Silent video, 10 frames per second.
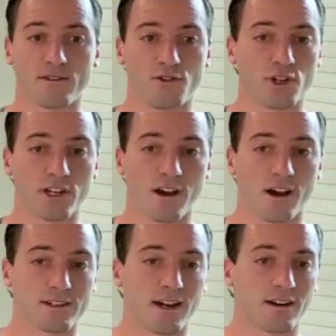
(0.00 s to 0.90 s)
If you get
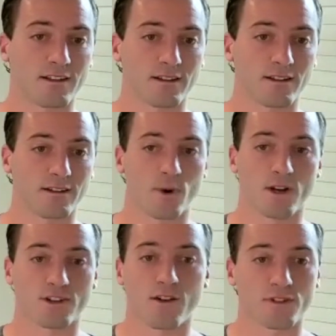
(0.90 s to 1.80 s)
knocked out in the
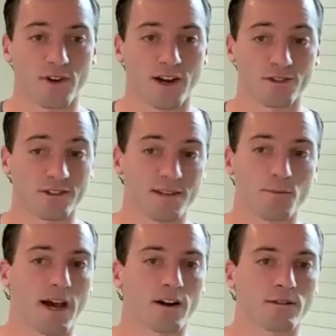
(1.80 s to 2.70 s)
Western Conference Finals, didn't matter.